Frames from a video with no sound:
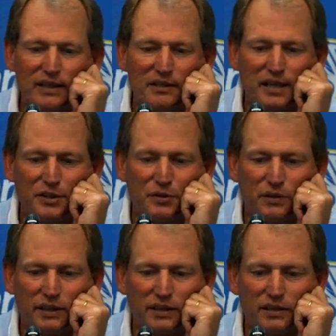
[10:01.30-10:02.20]
it
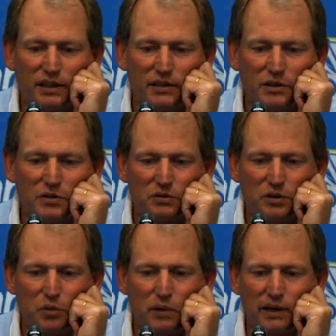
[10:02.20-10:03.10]
contextually and just
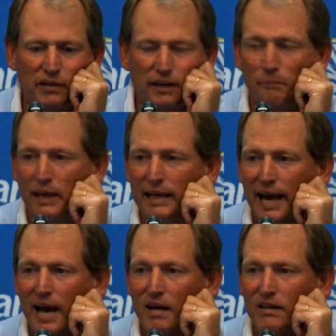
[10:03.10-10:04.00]
go by
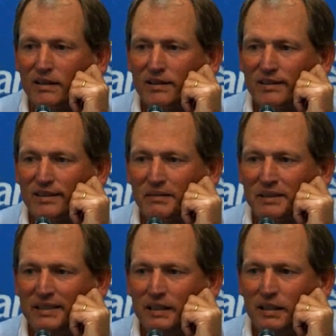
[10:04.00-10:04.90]
Cal. I
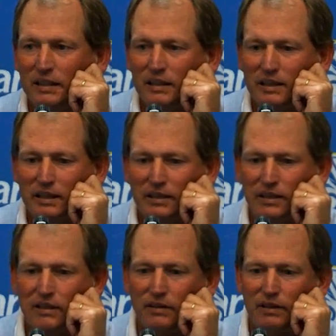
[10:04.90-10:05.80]

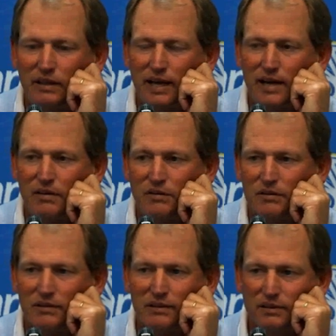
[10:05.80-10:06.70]
mean,
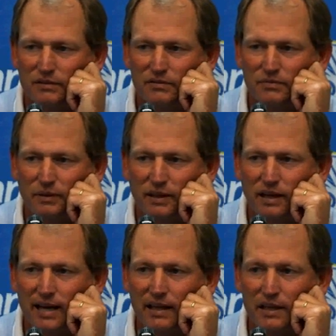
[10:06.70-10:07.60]
Cal is within
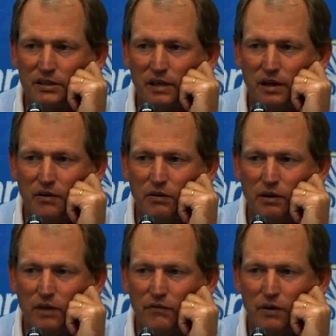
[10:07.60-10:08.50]
an eyelash.
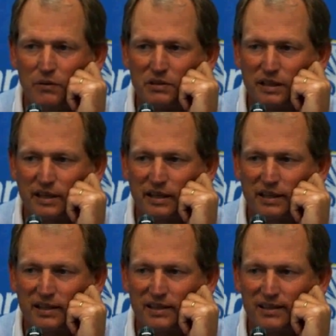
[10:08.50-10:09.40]
How far was the
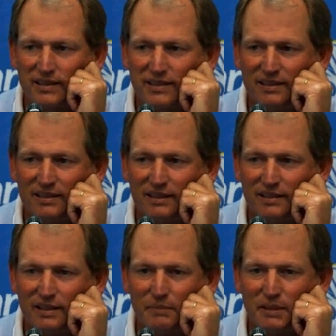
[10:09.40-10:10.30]
kick?
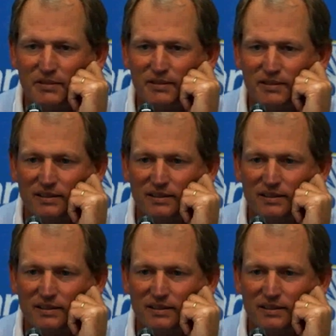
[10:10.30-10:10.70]
that they missed?